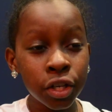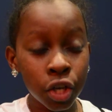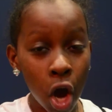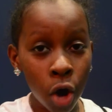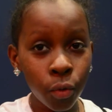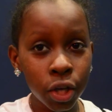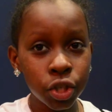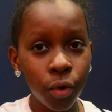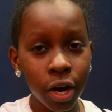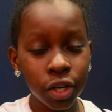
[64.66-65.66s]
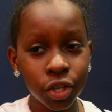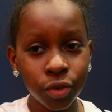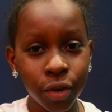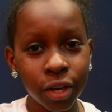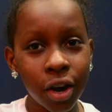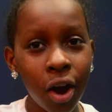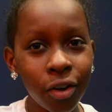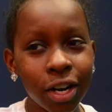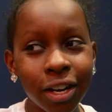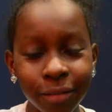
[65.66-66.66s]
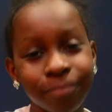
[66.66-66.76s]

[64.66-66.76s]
know what you want to do when you're older.